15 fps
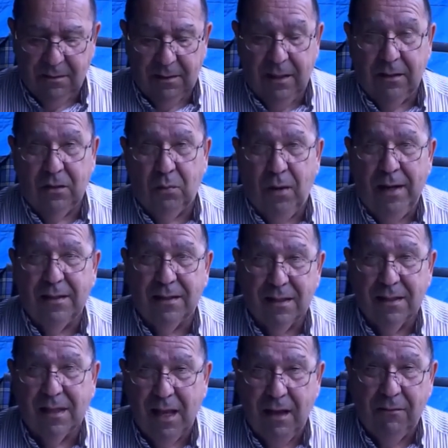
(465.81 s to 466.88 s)
They're twice
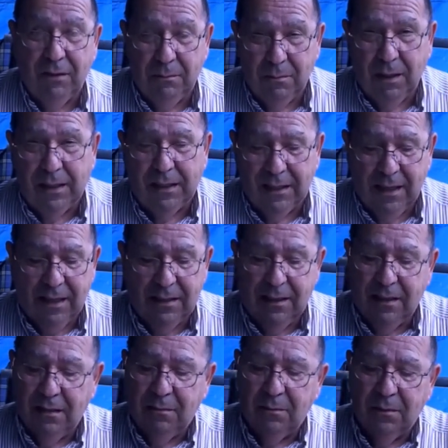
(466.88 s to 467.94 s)
as heavy. My God,
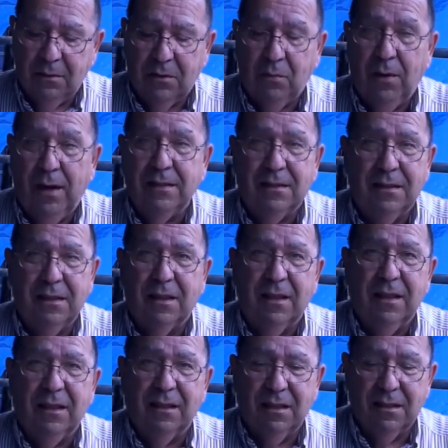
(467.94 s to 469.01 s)
they're twice the
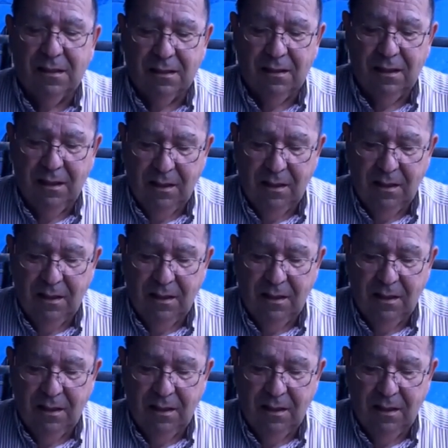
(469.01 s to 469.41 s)
thickness.